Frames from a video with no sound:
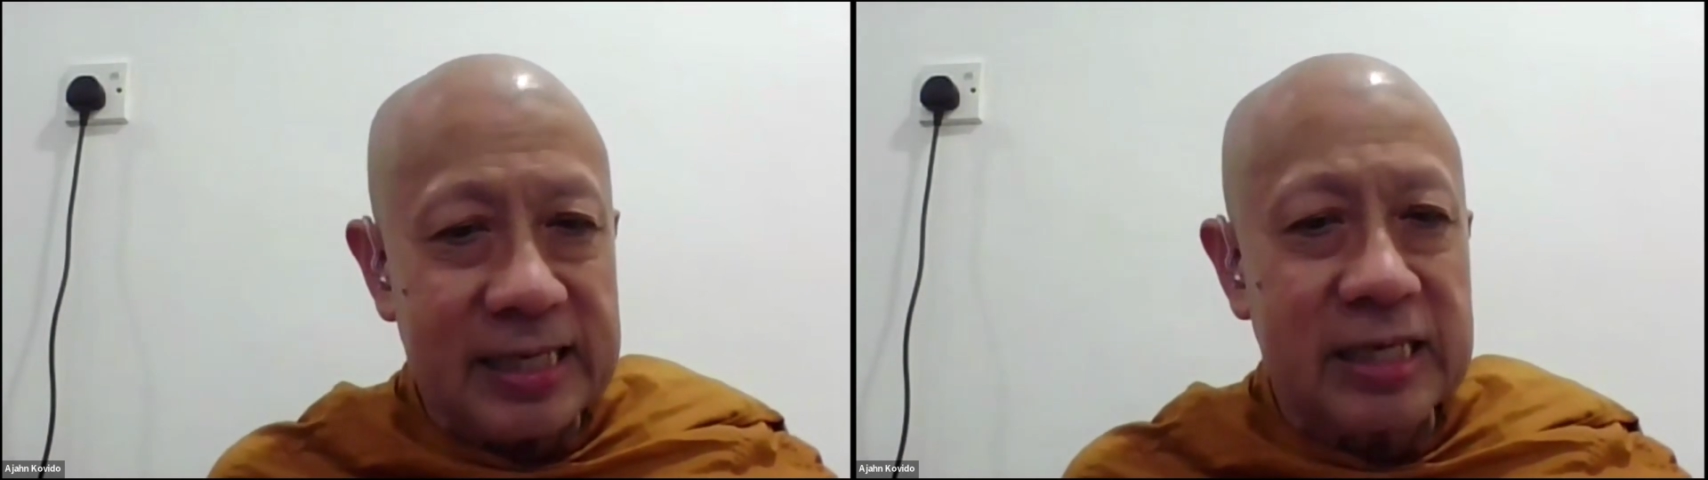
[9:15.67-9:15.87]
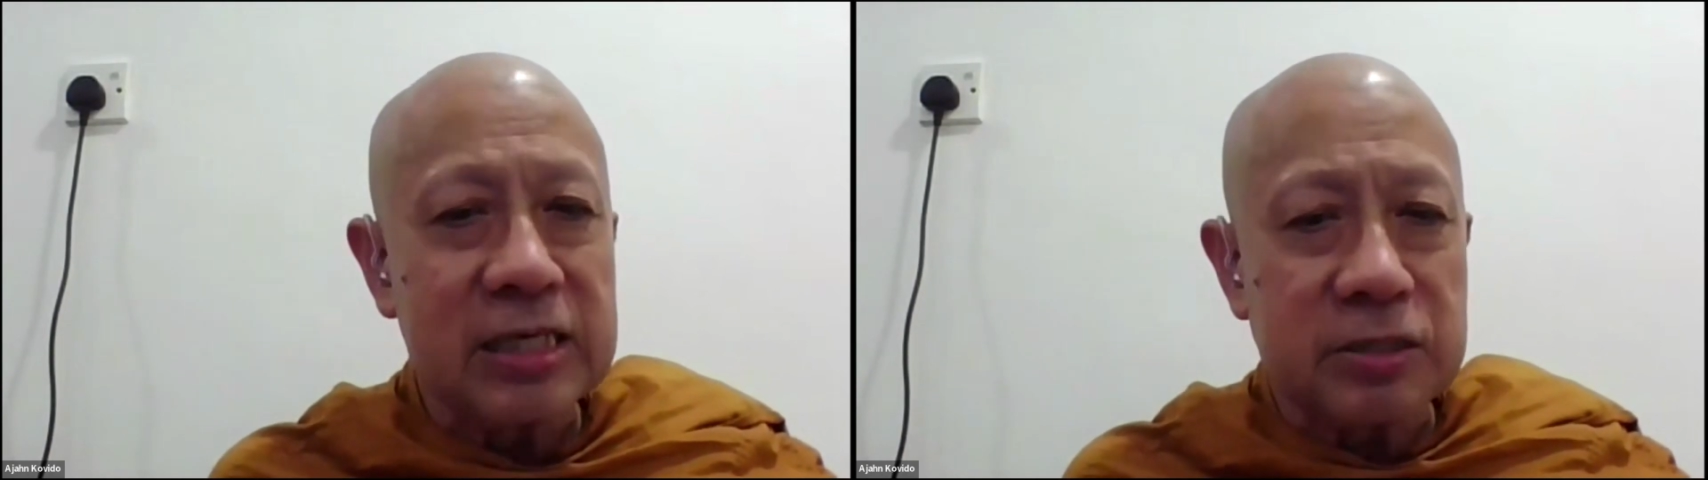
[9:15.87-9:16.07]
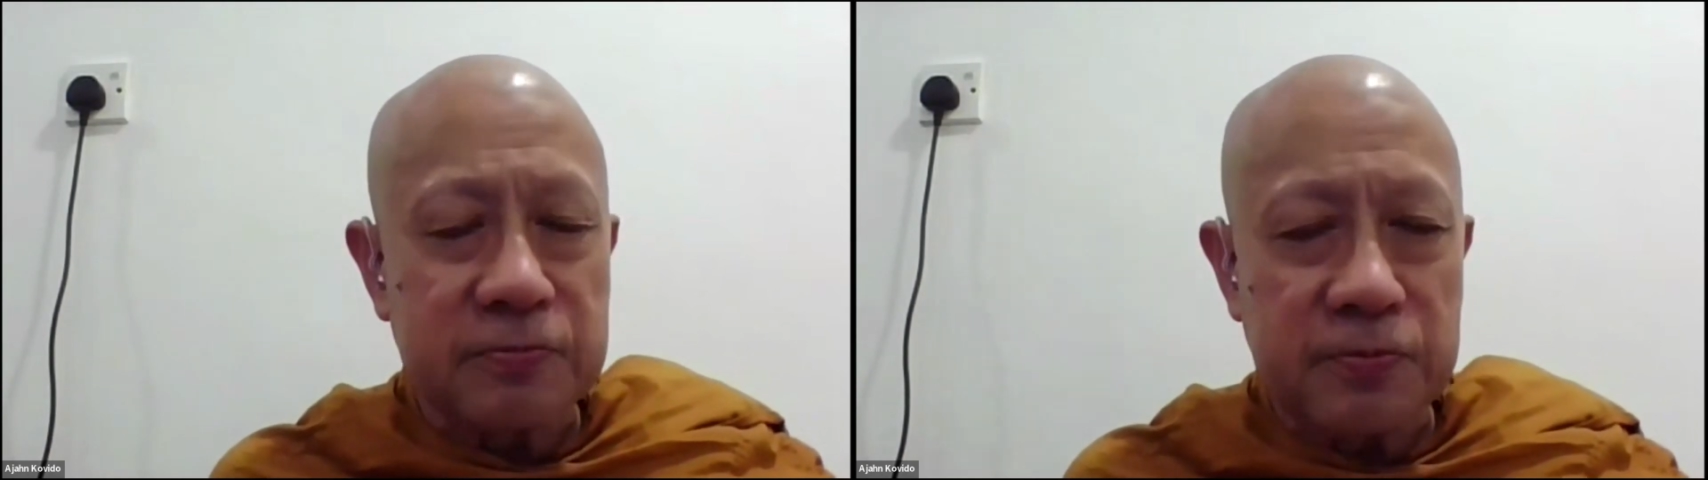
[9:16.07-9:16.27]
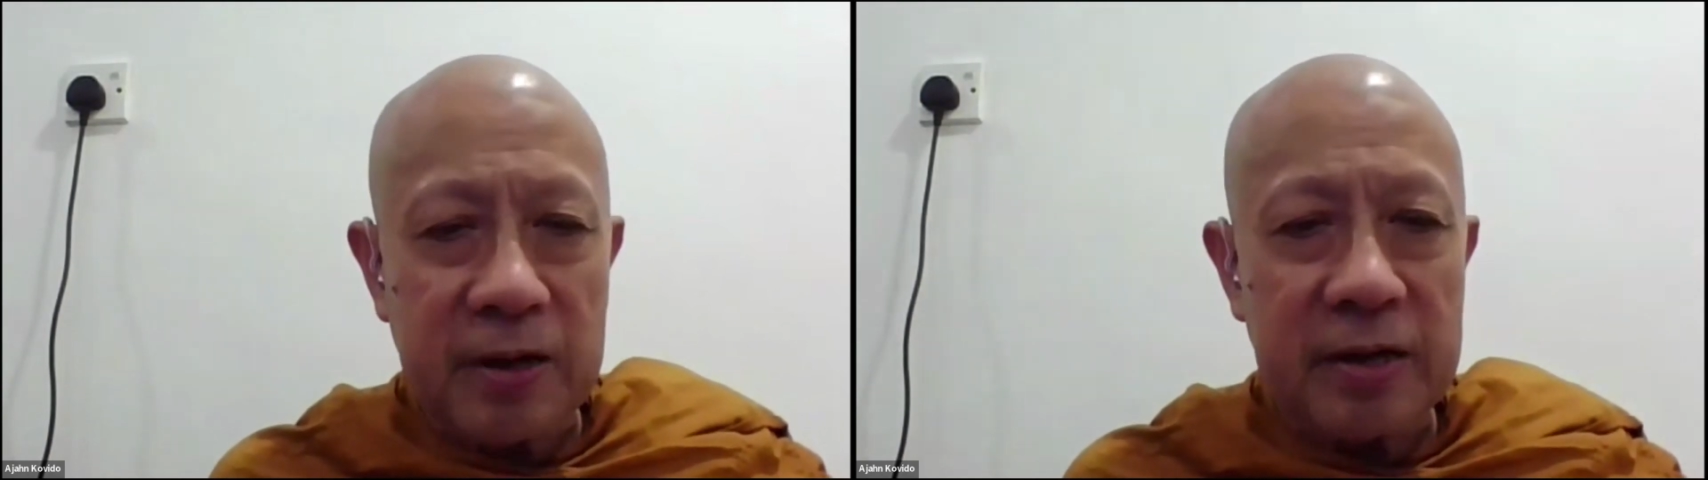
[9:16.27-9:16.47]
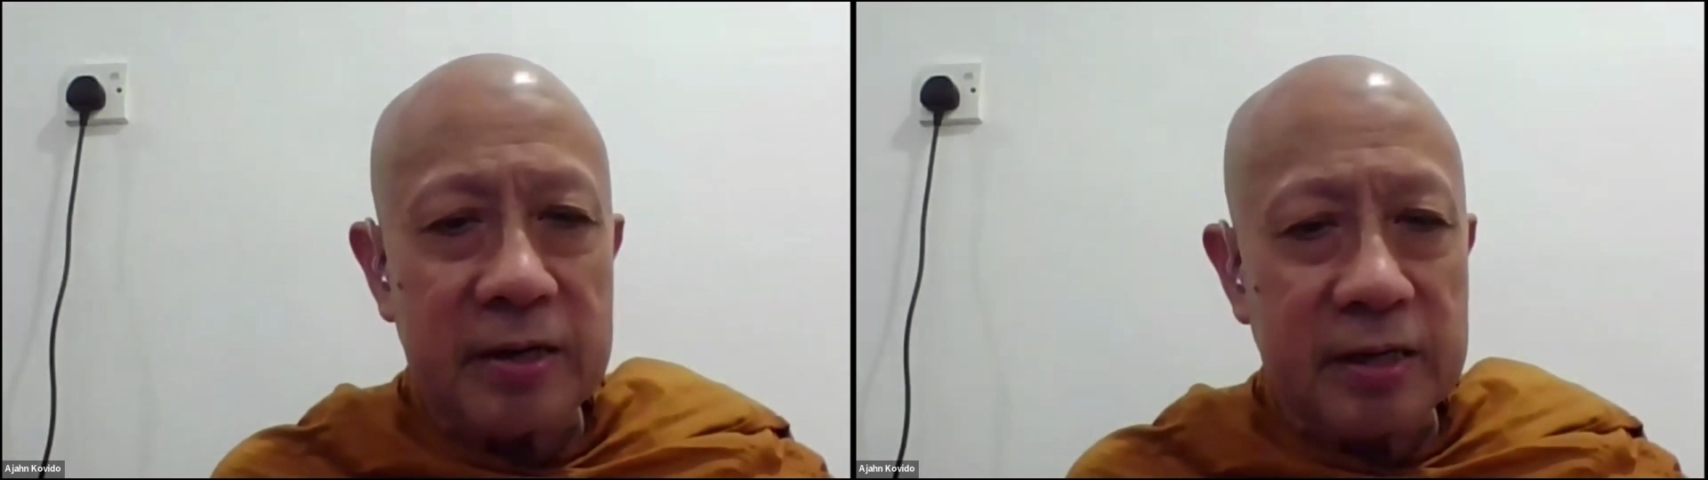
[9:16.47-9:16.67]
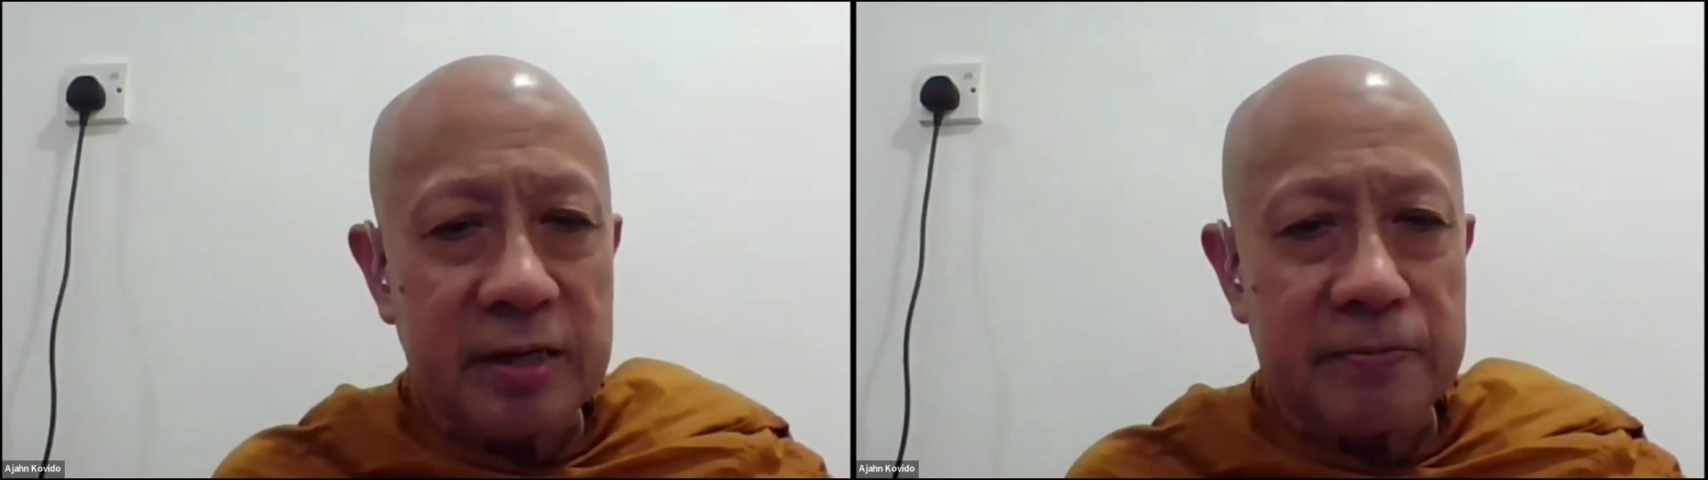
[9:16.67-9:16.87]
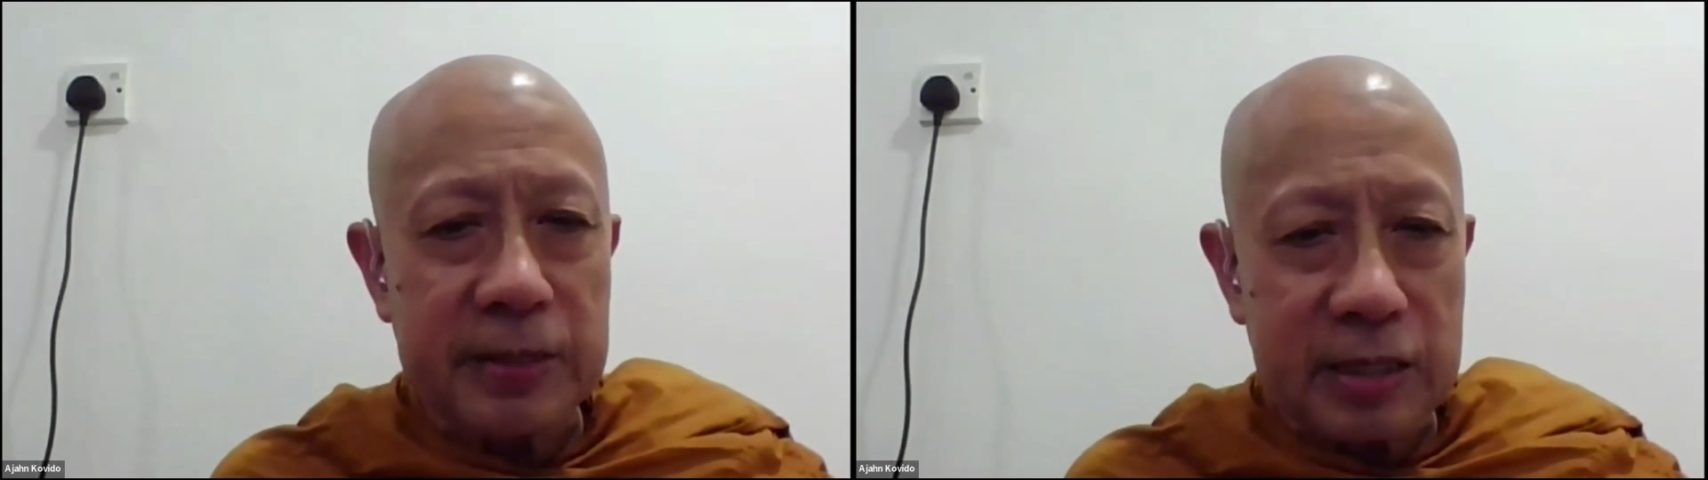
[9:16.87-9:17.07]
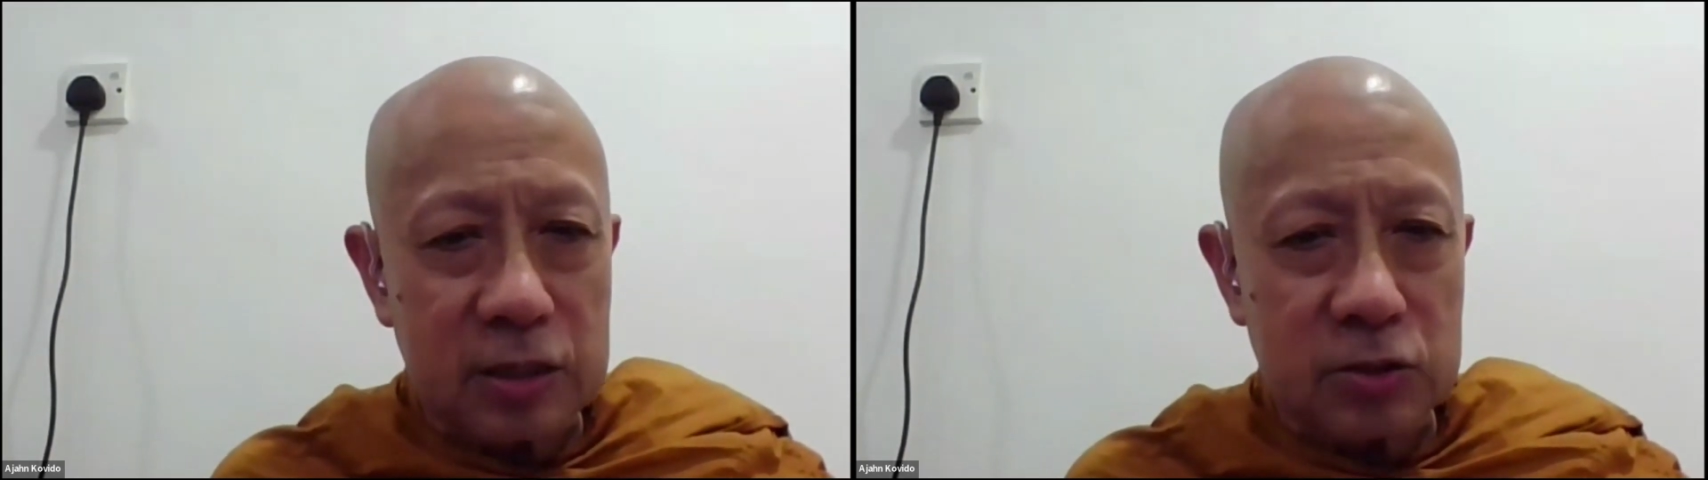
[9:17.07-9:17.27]
it is very
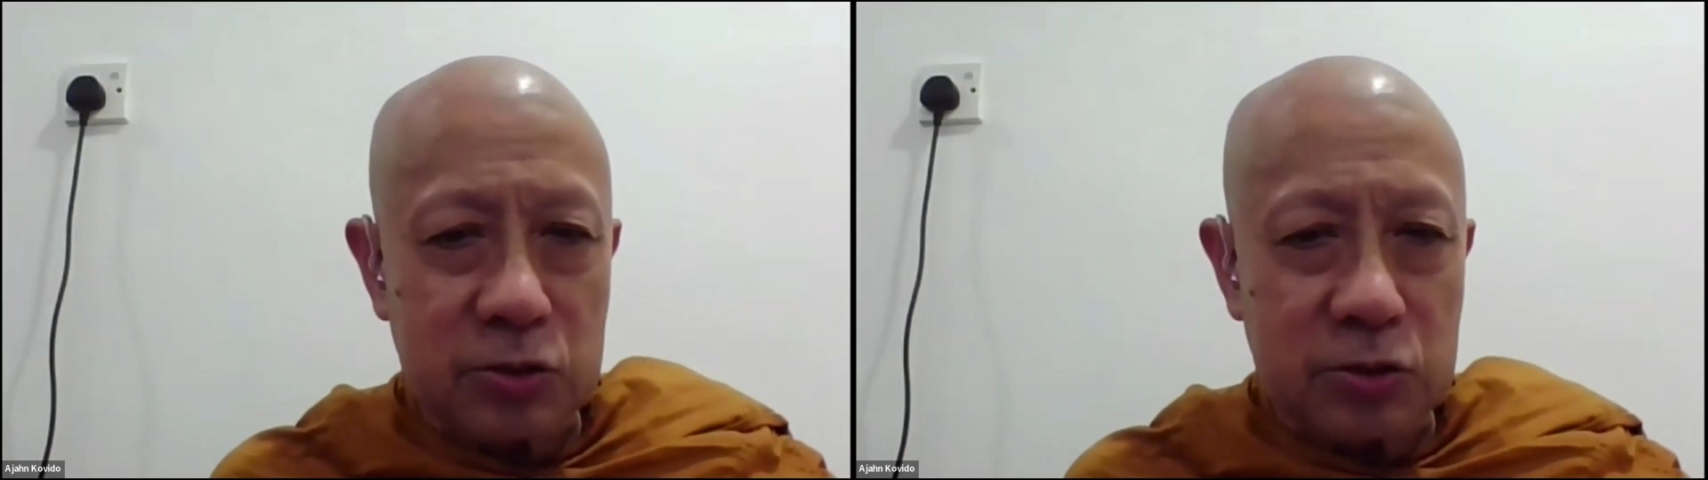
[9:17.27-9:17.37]
difficult